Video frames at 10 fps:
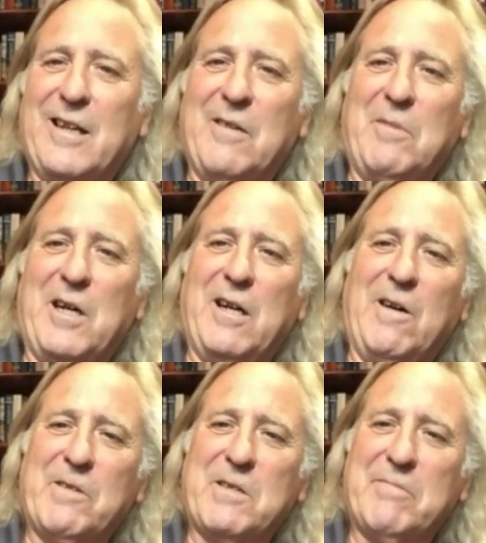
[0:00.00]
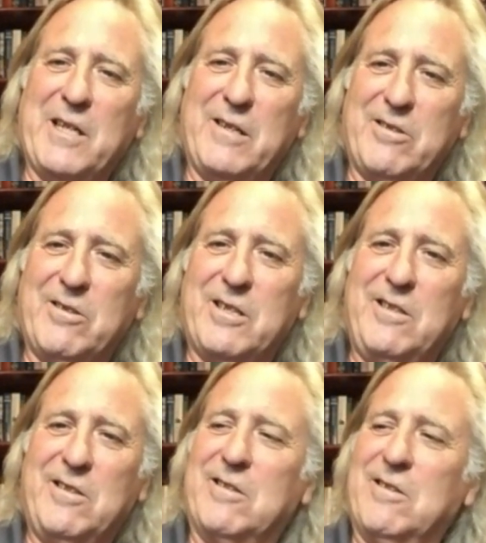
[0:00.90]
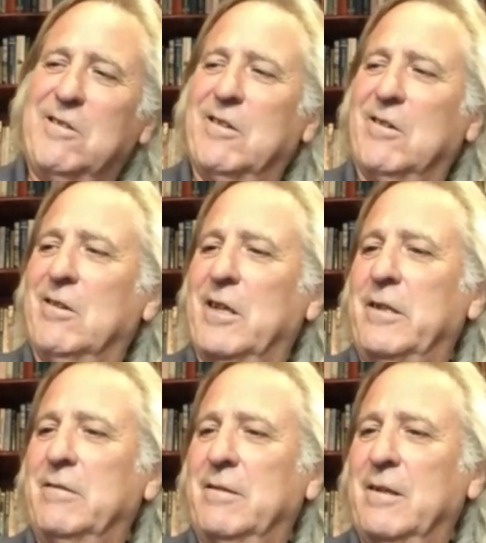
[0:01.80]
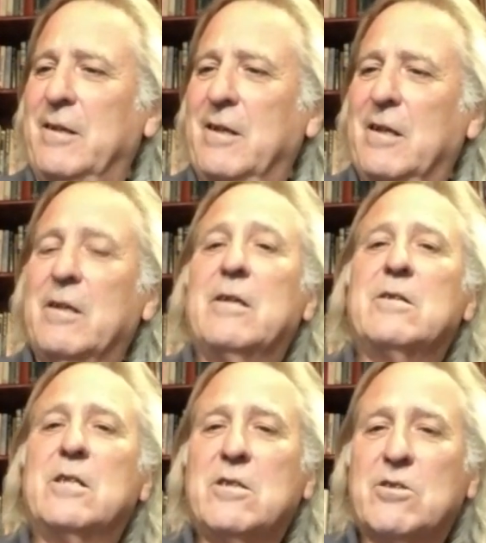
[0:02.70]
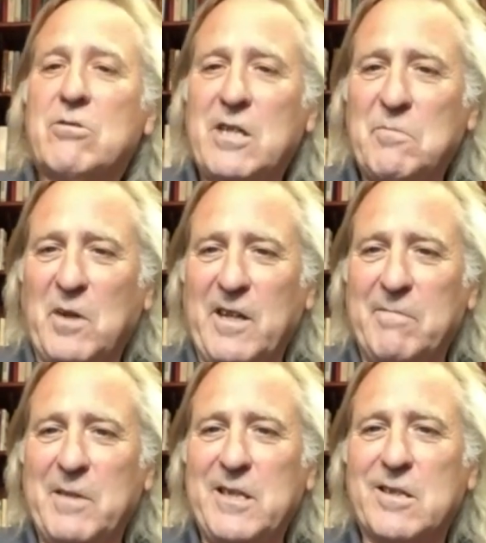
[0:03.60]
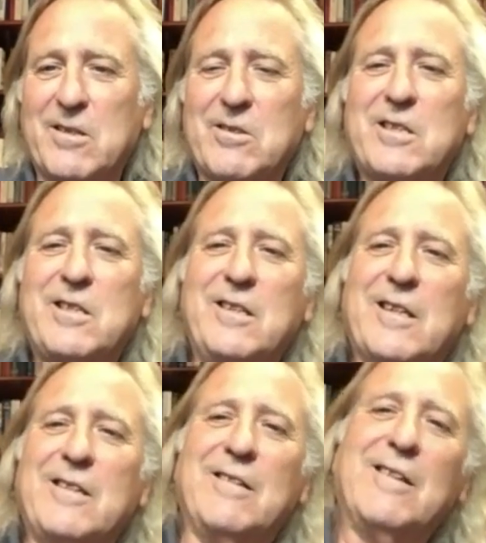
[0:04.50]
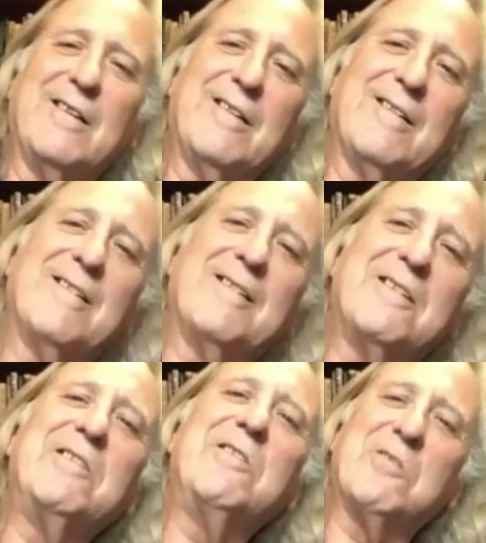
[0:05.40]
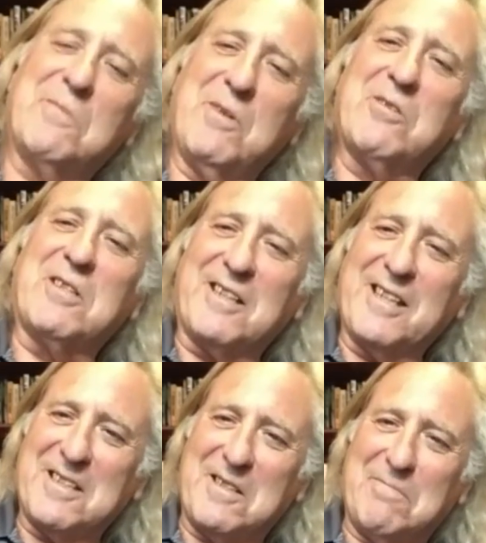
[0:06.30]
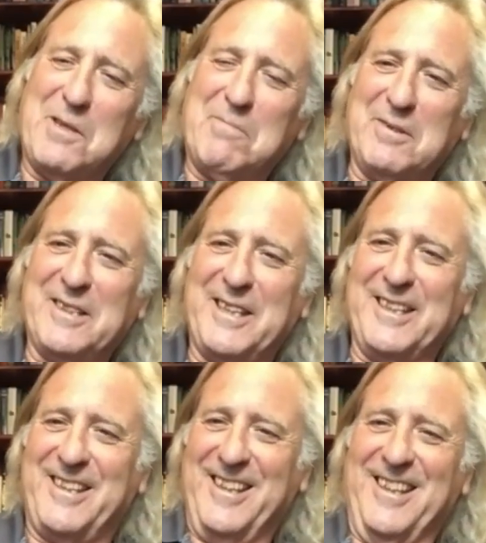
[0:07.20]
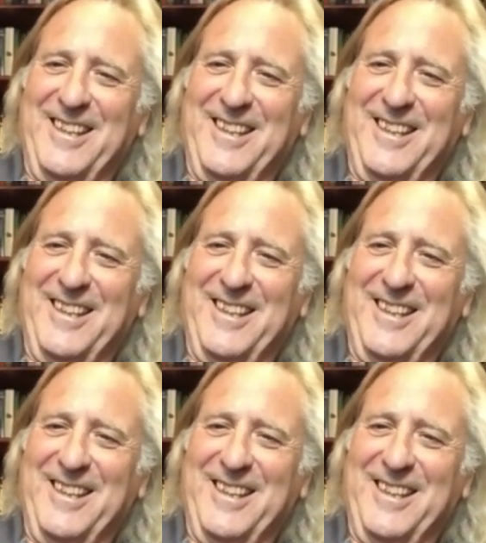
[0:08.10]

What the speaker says: And my office manager, she's a good girl, and she's trained by me, so she knows most of the things that people need to